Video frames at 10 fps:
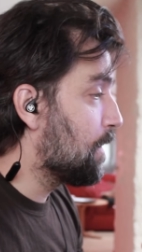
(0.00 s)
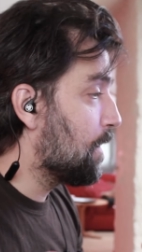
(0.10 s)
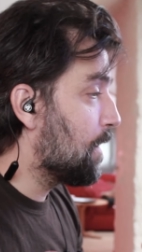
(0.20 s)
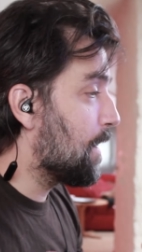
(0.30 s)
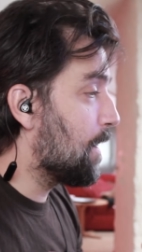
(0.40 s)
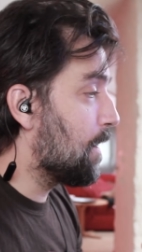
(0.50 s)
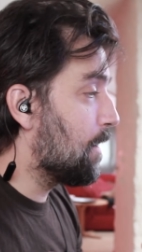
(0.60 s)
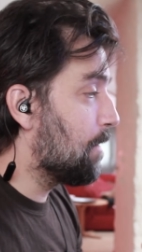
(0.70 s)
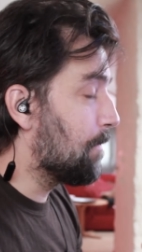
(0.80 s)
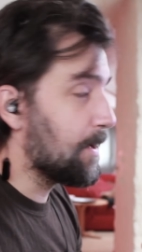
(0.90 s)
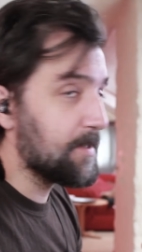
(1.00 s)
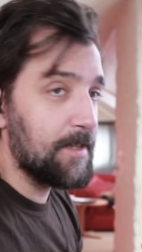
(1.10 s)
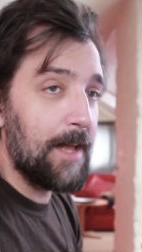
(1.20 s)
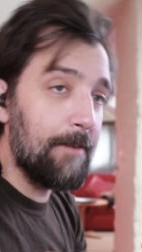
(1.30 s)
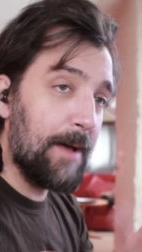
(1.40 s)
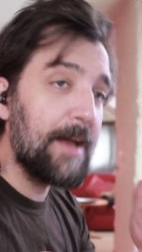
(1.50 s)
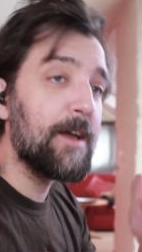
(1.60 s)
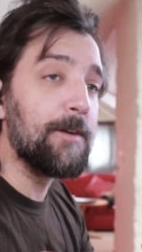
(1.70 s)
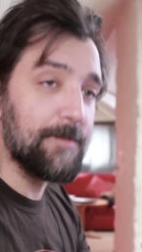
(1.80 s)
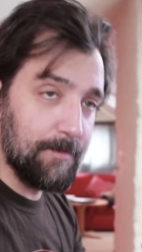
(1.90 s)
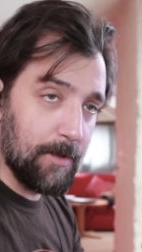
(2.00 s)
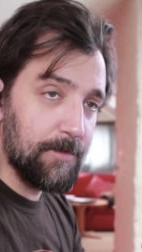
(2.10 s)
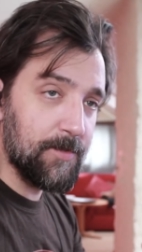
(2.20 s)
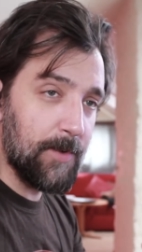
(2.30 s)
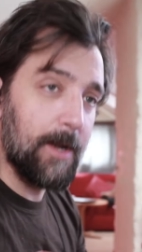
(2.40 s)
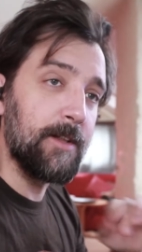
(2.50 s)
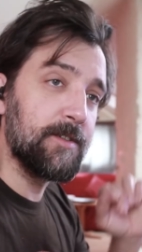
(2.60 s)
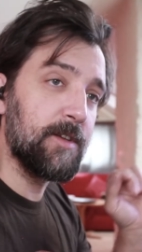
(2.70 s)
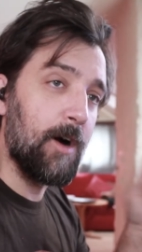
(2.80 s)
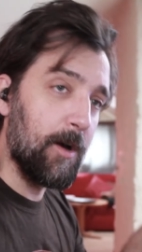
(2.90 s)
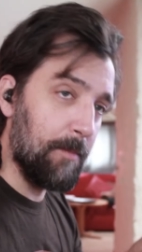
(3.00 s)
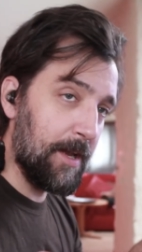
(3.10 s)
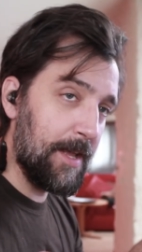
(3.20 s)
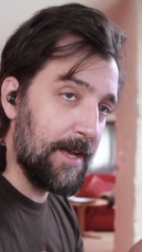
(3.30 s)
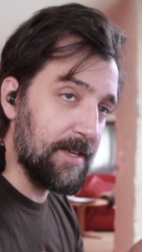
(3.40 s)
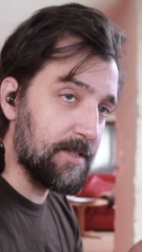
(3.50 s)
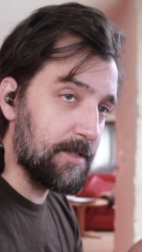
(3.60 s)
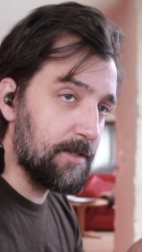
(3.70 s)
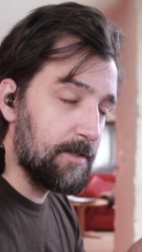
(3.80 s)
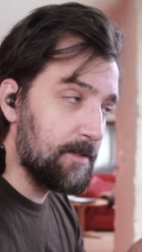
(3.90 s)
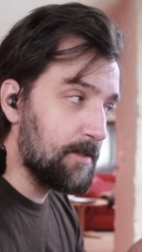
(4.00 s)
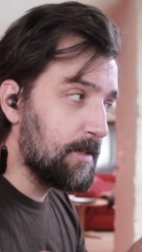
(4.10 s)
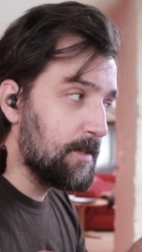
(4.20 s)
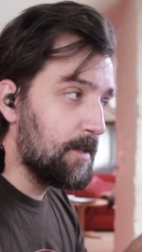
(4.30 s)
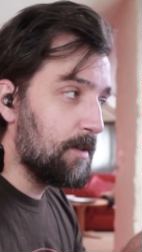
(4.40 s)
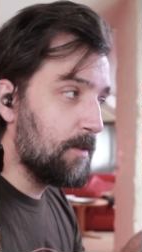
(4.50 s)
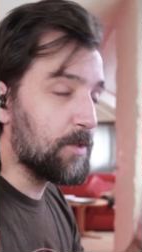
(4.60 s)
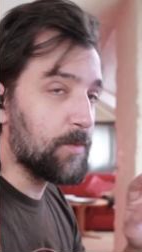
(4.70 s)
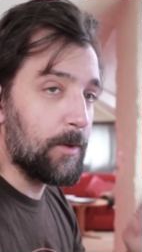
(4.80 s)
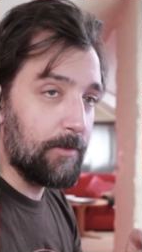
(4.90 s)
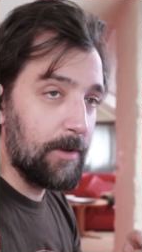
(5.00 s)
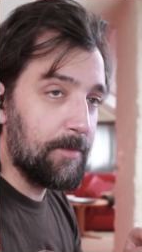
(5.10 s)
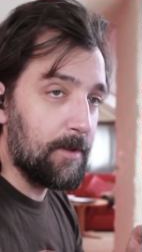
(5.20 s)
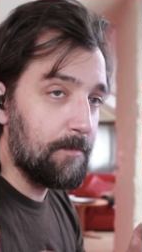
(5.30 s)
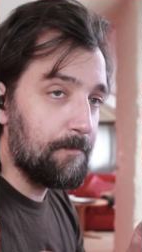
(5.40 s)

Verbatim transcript: Uh, but I still have backups of those files on my N A S, which were encrypted.